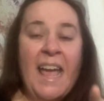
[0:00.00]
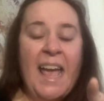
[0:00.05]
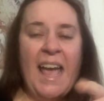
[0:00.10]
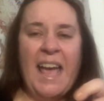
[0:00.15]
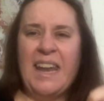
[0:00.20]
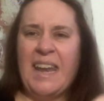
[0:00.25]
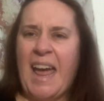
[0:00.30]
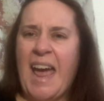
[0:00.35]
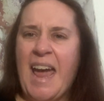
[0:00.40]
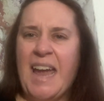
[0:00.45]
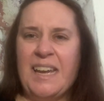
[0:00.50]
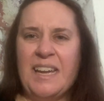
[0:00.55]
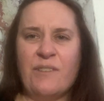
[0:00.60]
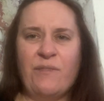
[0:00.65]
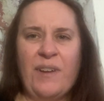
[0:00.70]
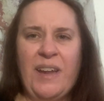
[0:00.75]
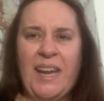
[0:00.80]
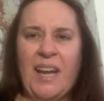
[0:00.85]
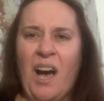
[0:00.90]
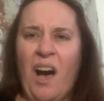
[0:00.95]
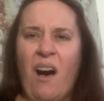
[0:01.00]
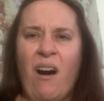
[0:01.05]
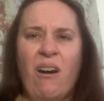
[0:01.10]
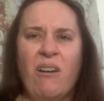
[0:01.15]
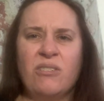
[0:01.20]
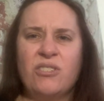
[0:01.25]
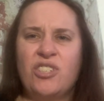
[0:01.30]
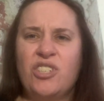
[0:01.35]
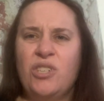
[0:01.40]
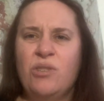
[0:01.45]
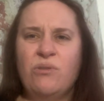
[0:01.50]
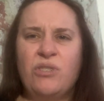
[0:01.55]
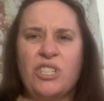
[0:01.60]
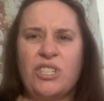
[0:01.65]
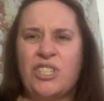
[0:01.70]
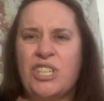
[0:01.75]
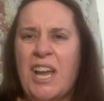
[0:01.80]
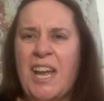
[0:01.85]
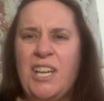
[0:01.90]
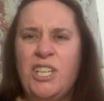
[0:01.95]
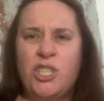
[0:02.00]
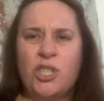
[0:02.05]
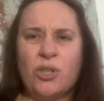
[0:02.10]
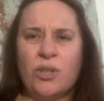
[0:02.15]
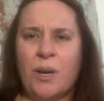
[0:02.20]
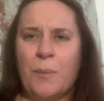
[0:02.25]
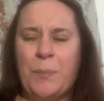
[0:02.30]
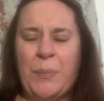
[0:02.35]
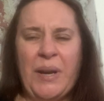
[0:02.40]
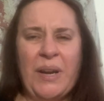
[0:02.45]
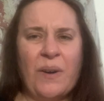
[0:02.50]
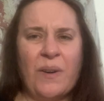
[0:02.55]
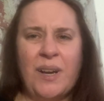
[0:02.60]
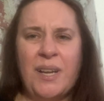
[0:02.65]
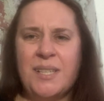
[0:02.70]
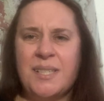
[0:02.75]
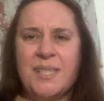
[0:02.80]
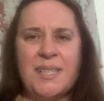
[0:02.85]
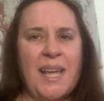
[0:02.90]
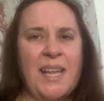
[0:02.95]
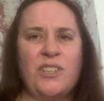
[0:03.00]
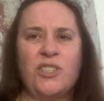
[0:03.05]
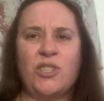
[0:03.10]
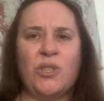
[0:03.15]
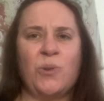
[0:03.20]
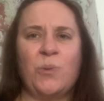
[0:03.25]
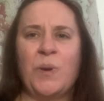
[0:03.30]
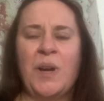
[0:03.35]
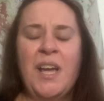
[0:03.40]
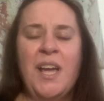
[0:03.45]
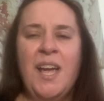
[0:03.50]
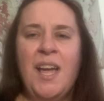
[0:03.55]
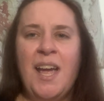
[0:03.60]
And hey, if he calls you to change your appearance and to,